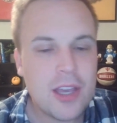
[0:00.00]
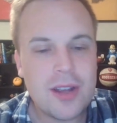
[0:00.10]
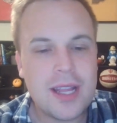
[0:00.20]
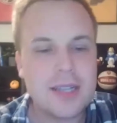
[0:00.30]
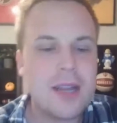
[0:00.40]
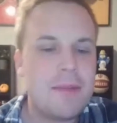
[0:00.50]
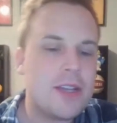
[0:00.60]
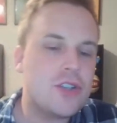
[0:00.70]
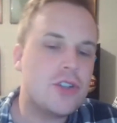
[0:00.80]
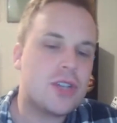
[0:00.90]
here on Locked On
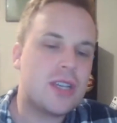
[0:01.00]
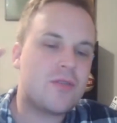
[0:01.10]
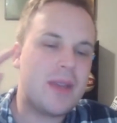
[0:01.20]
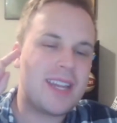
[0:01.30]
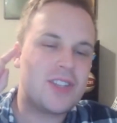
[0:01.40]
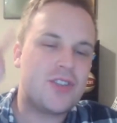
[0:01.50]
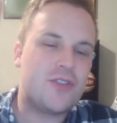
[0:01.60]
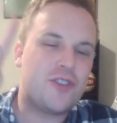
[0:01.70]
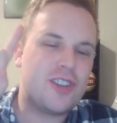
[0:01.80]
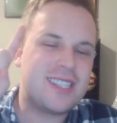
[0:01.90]
Pacers, thanks for making us your
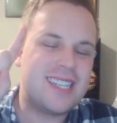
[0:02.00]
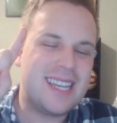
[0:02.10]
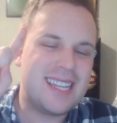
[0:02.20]
first